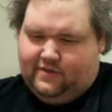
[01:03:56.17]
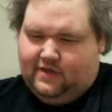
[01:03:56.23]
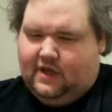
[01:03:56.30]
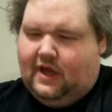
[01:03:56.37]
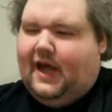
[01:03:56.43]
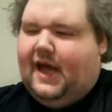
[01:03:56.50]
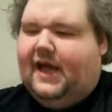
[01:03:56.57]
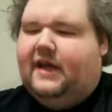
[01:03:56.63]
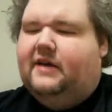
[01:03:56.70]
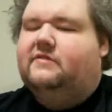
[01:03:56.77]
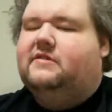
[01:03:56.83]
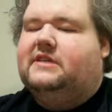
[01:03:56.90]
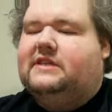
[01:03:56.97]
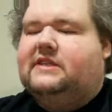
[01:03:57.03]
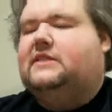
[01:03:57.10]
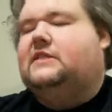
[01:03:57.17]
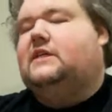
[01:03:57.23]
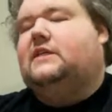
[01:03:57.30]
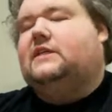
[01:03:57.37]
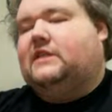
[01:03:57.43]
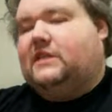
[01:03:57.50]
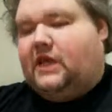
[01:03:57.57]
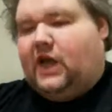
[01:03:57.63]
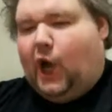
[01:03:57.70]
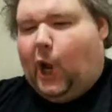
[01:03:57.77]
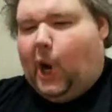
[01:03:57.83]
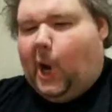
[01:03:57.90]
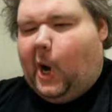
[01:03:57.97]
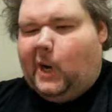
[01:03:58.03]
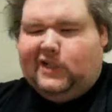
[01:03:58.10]
I have six
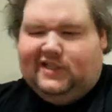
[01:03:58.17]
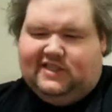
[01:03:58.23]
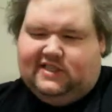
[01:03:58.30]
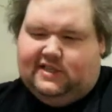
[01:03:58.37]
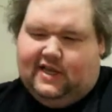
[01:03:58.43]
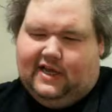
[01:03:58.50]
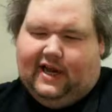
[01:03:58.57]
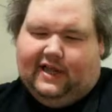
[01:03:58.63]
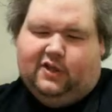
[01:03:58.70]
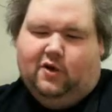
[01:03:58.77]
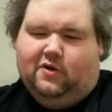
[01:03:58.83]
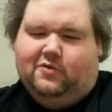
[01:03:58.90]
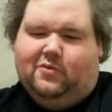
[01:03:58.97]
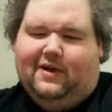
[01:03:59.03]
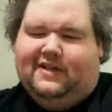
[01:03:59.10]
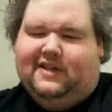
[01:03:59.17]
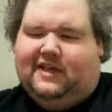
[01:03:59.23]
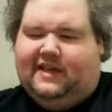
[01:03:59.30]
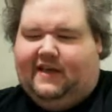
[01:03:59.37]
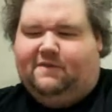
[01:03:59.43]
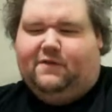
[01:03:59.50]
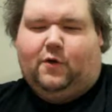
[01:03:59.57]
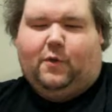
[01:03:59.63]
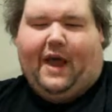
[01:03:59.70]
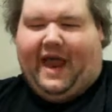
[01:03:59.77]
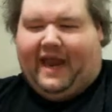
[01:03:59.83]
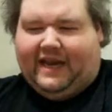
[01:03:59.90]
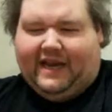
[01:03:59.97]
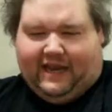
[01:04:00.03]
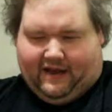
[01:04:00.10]
cards, and I don't want to give you
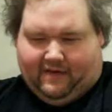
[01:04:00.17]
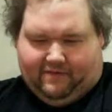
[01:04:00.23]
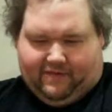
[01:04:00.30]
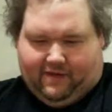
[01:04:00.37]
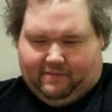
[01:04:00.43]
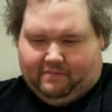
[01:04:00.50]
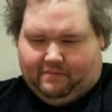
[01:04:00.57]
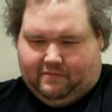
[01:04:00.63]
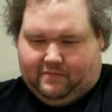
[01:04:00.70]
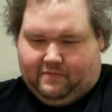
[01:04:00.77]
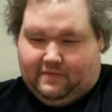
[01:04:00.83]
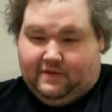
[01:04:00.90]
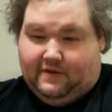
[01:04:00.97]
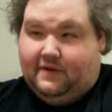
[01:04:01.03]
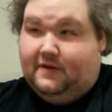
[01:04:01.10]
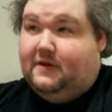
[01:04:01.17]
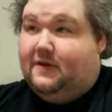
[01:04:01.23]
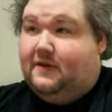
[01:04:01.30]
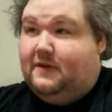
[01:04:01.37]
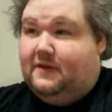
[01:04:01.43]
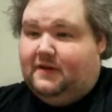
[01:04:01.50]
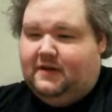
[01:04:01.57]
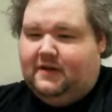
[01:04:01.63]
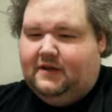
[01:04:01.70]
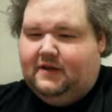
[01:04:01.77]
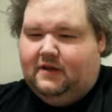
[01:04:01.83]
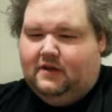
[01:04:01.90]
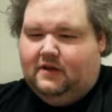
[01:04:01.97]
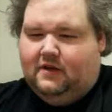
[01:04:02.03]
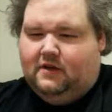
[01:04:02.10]
any of them. How old is Keith Richards?
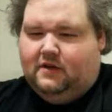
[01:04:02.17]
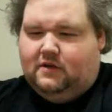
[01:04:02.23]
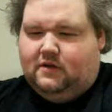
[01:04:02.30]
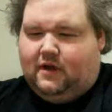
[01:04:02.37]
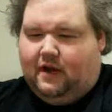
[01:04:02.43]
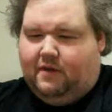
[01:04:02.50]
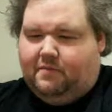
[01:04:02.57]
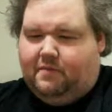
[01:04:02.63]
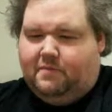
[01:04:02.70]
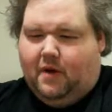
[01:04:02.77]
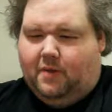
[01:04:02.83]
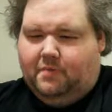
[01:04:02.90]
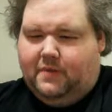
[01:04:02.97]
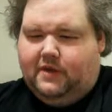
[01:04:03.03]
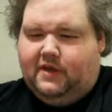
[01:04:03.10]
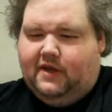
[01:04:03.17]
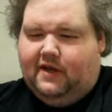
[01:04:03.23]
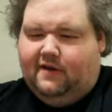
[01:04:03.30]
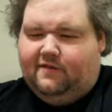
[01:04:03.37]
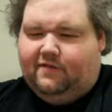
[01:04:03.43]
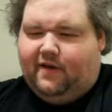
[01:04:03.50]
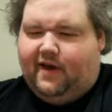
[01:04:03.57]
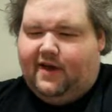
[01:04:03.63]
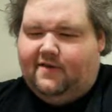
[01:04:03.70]
a, a million and five.